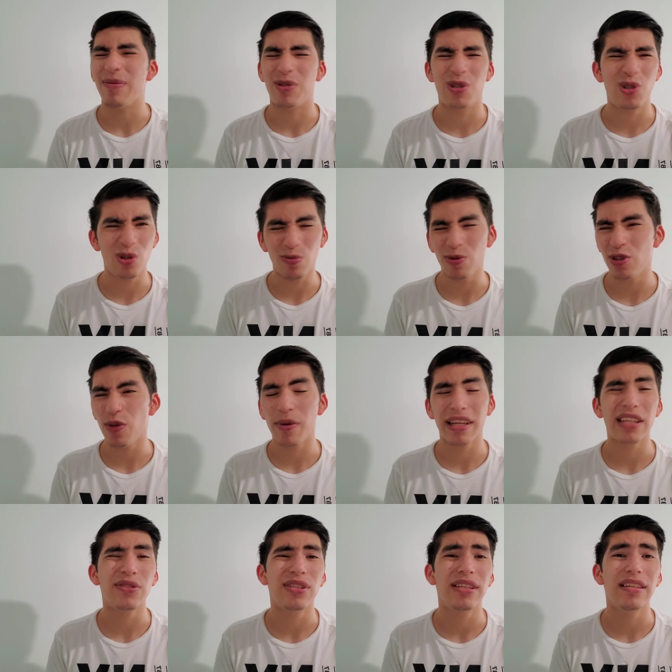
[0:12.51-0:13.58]
I'm super, super
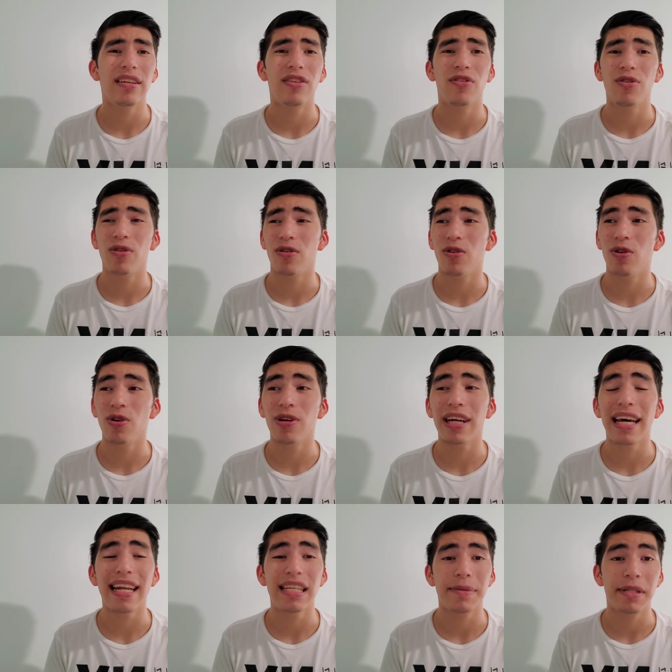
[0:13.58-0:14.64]
excited to see the new, new
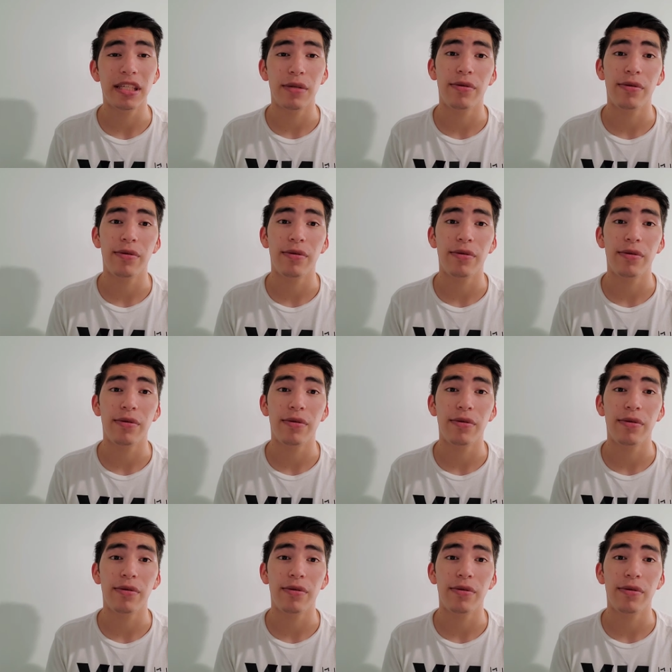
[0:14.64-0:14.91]
look at it, especially